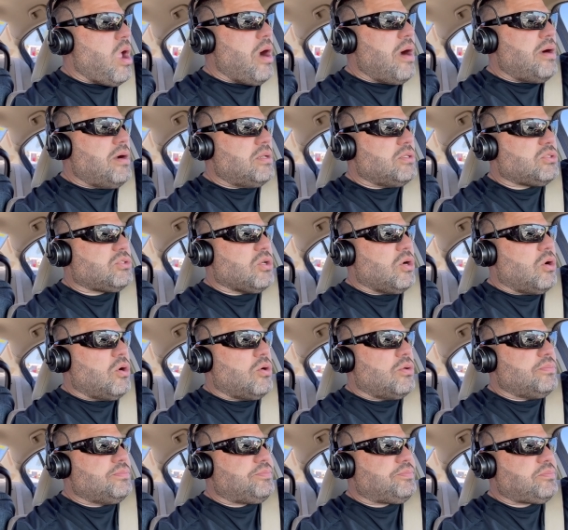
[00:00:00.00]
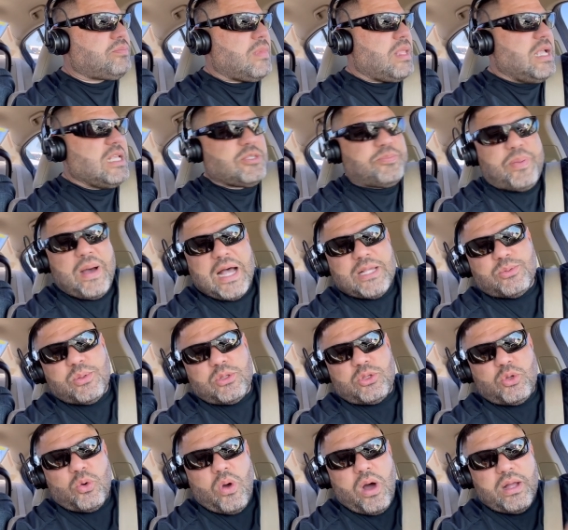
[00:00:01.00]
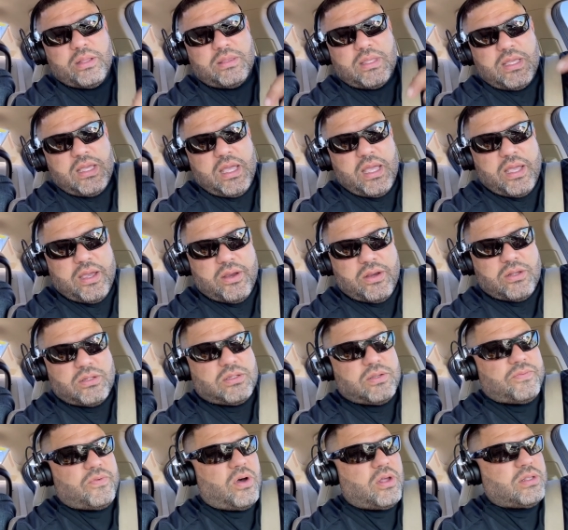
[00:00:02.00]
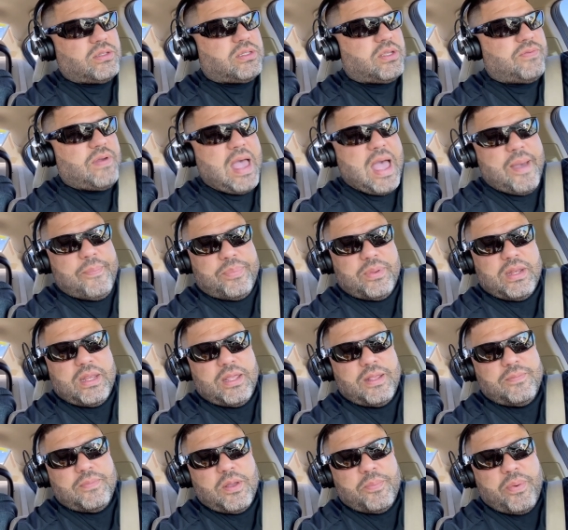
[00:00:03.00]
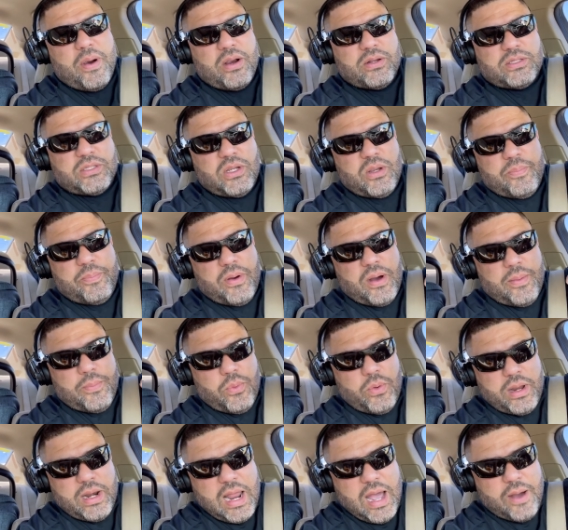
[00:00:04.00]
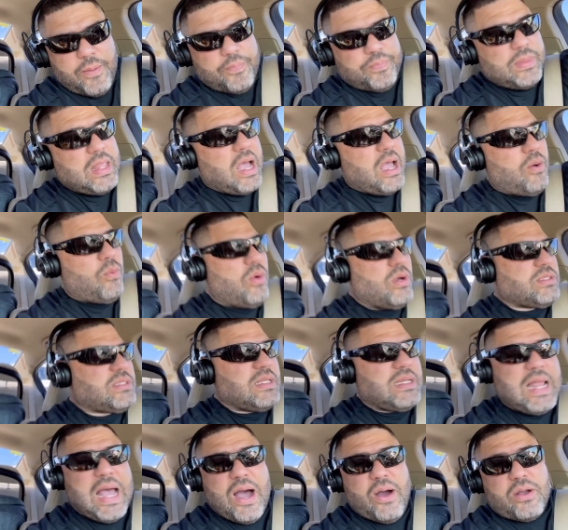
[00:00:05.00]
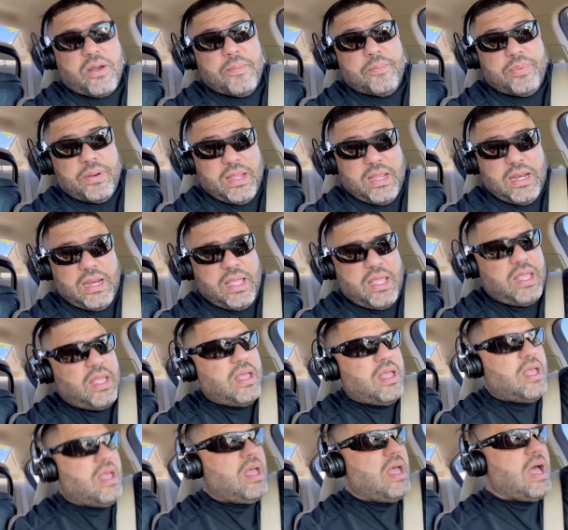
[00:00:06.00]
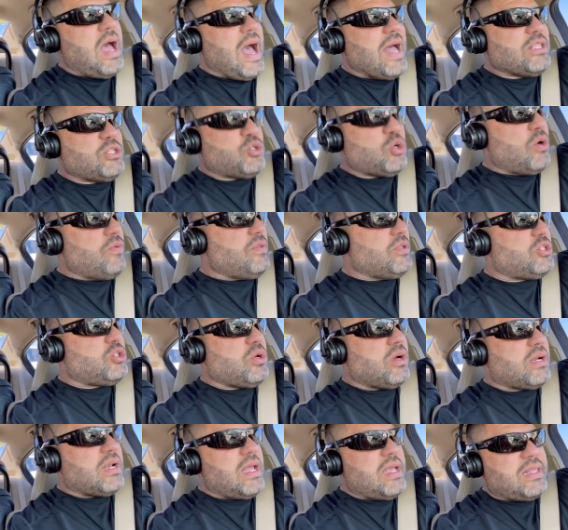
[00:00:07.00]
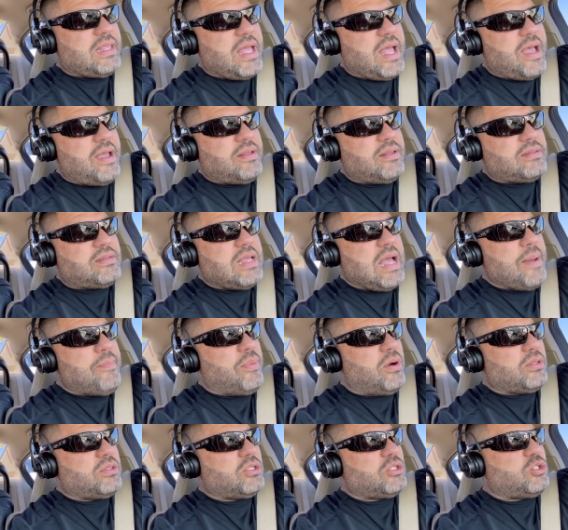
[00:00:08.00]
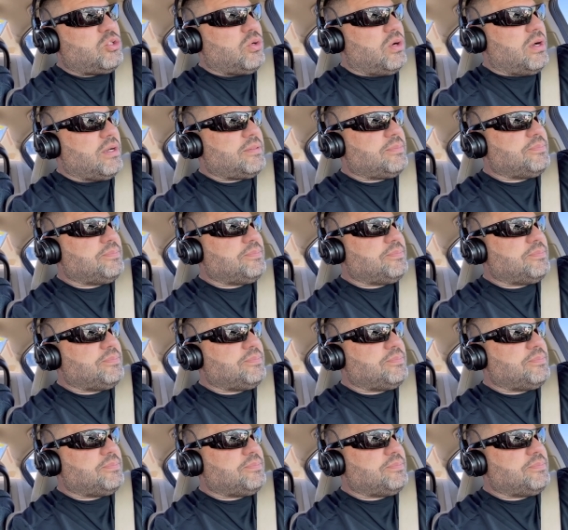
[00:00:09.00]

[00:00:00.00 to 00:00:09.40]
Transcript: So it's possible throughout the years of all the stuff happening, the power steering pump went out. Now, it wasn't out completely. I drove the truck like that. I bought the truck.